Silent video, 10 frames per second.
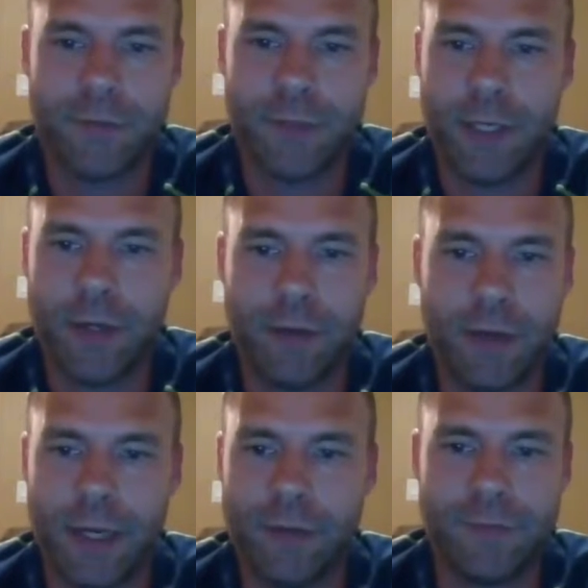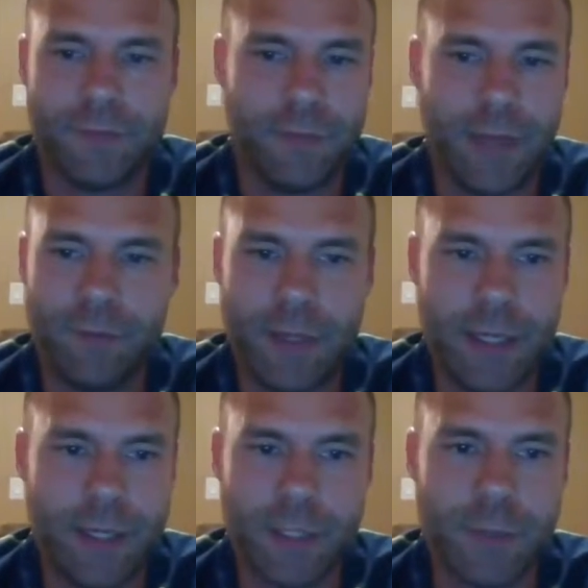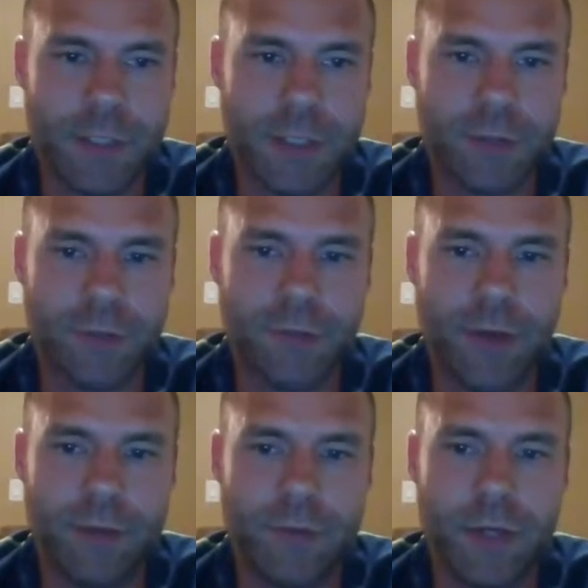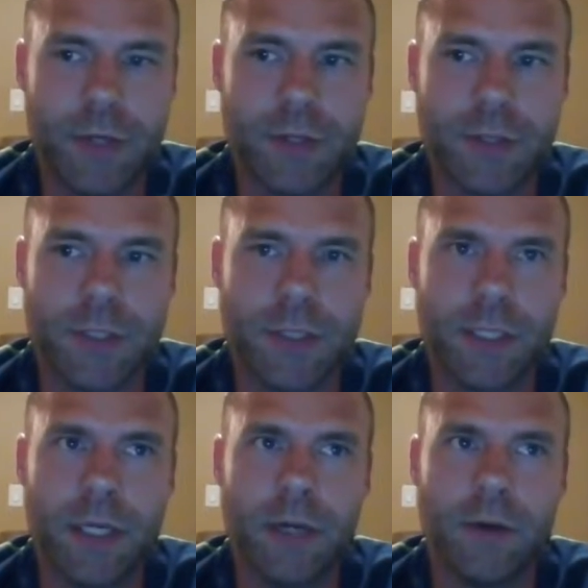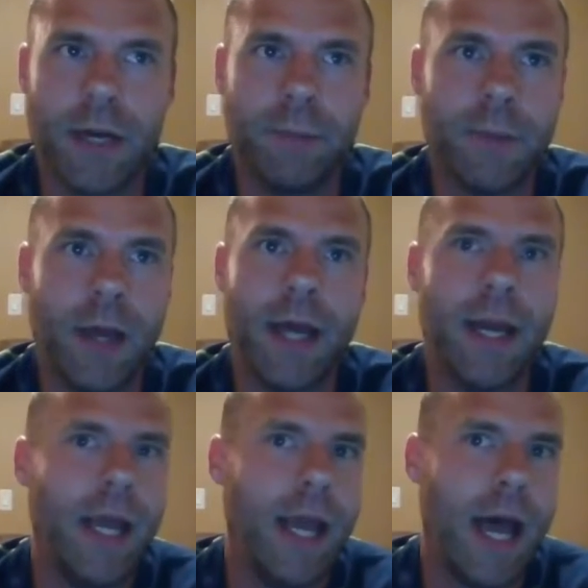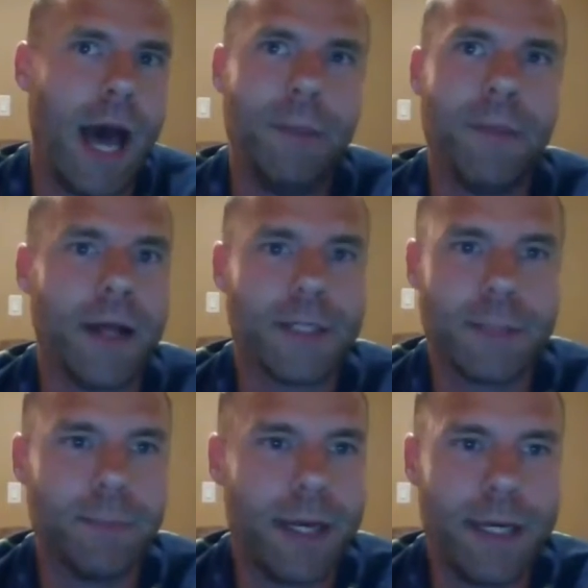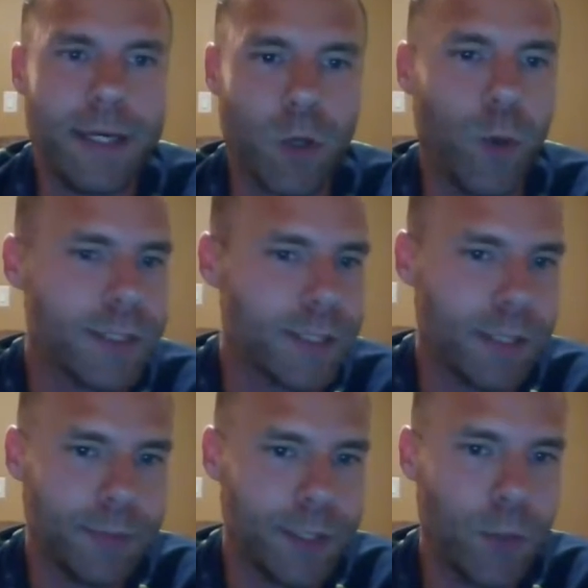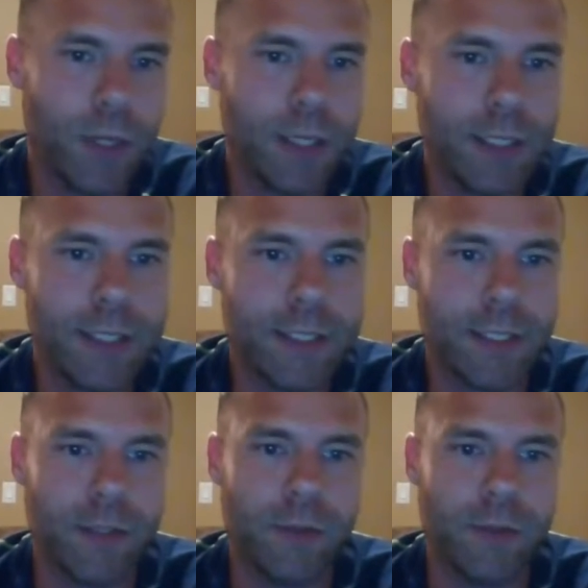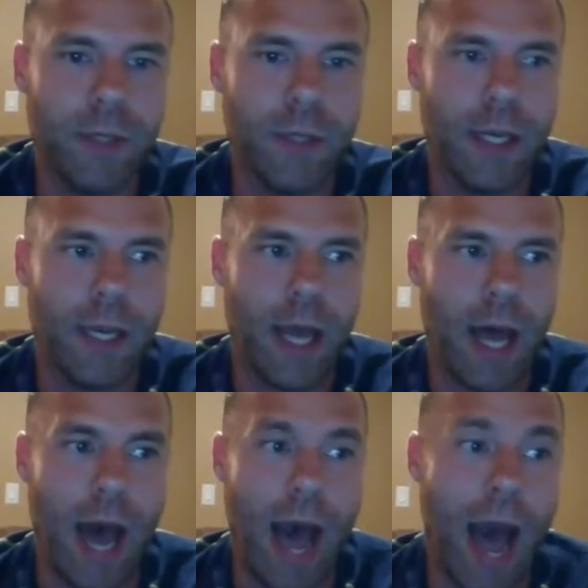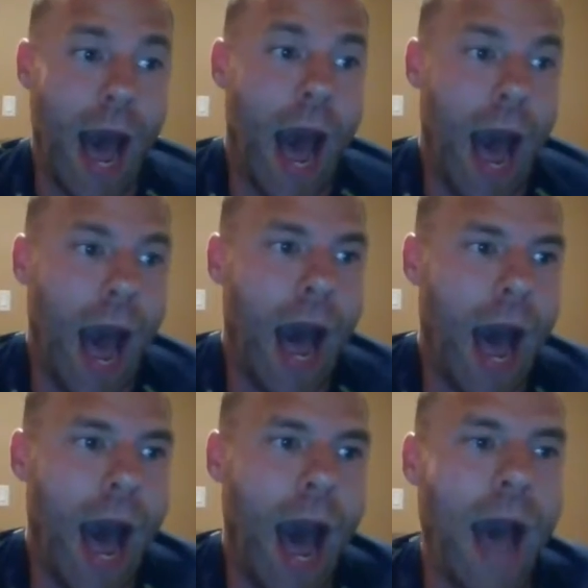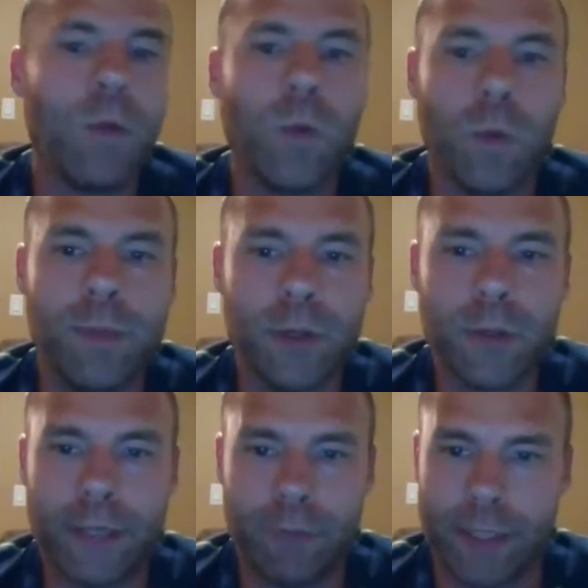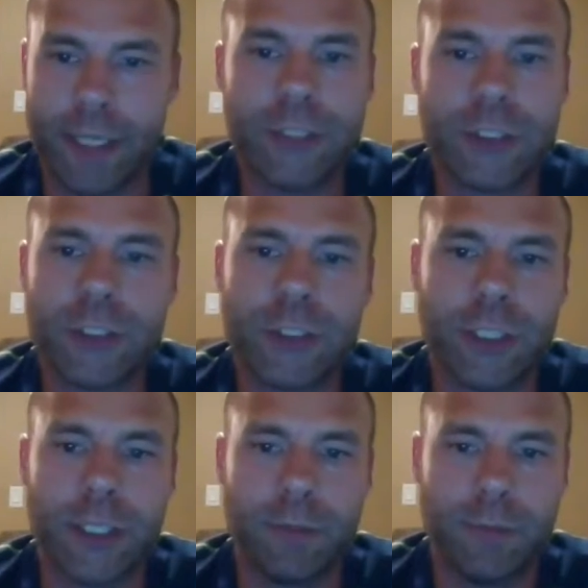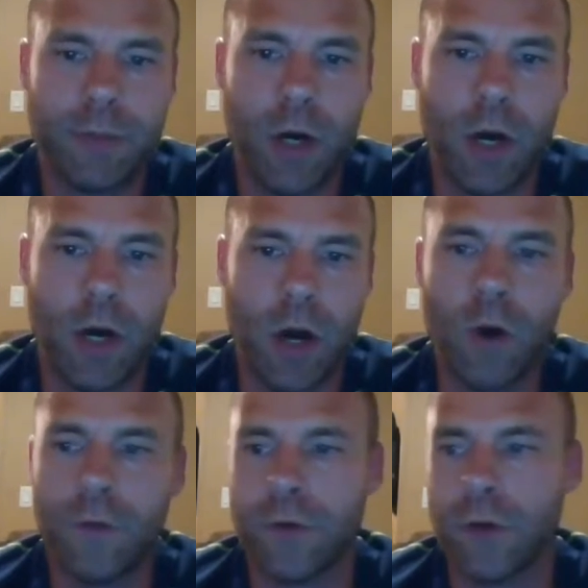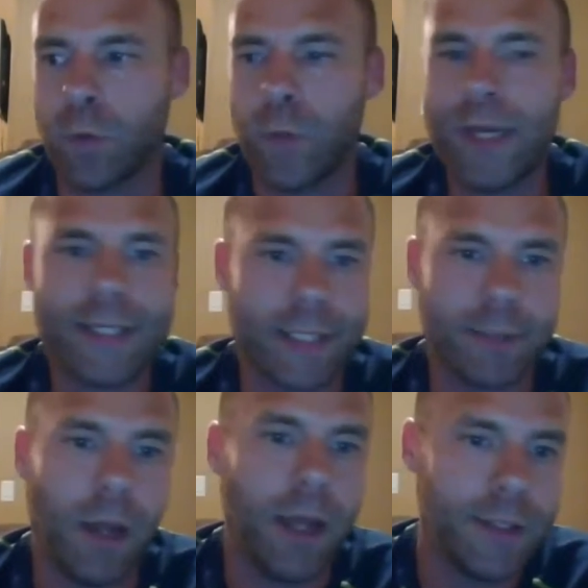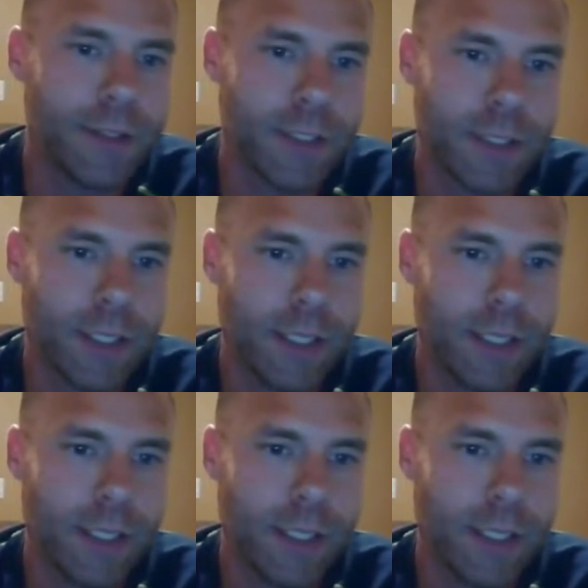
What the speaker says: I've been in this business for 5 years. And I'm not somebody to quit something quickly. So I will build a relationship over weeks and months